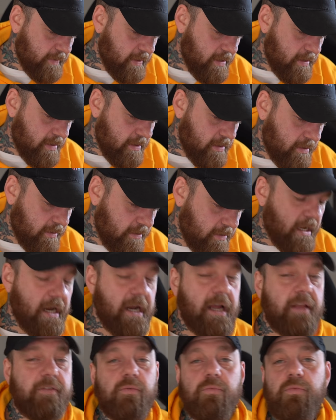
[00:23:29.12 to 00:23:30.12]
there. I
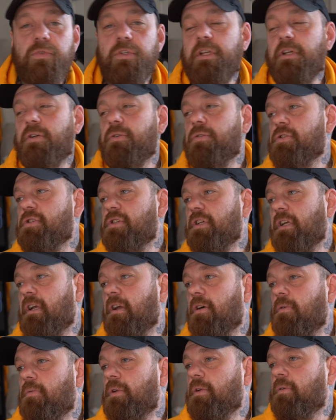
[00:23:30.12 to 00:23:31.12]
got some really cool shit
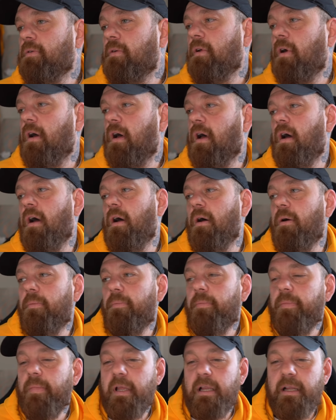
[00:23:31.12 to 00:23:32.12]
coming
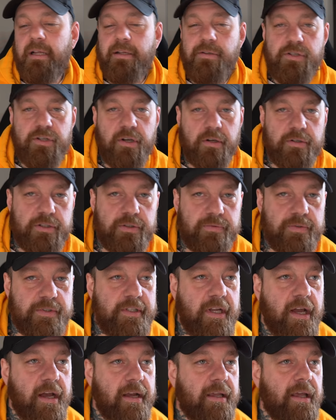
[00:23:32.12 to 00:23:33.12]
um, in conjunction with
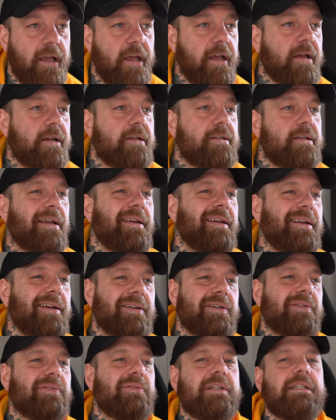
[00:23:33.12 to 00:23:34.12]
StockX. I
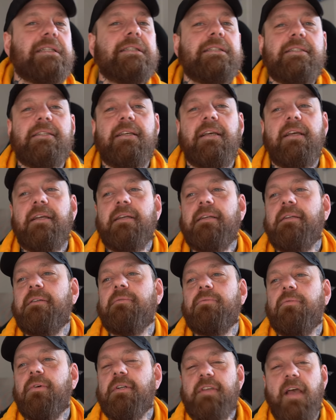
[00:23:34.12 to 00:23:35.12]
can't really say
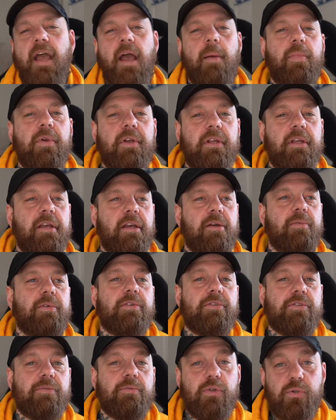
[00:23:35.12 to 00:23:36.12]
what's happening yet, but
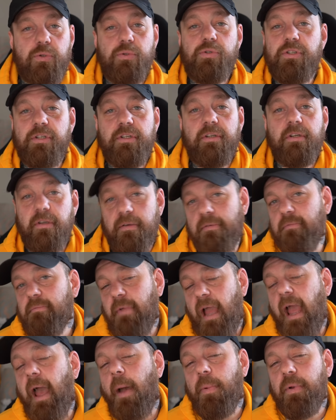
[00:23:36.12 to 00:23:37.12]
there's some cool shit
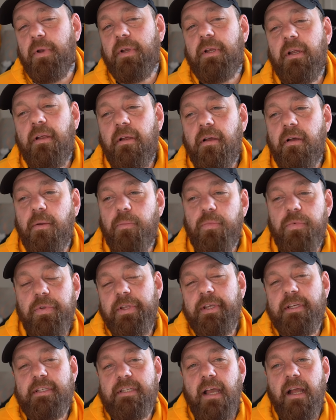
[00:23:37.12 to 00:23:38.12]
happening. I'm
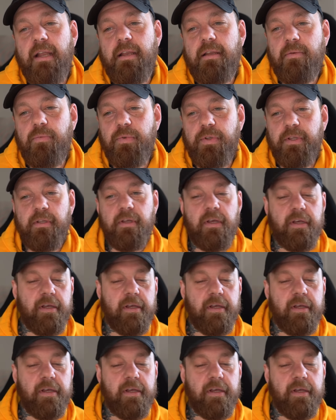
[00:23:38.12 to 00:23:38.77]
really excited. We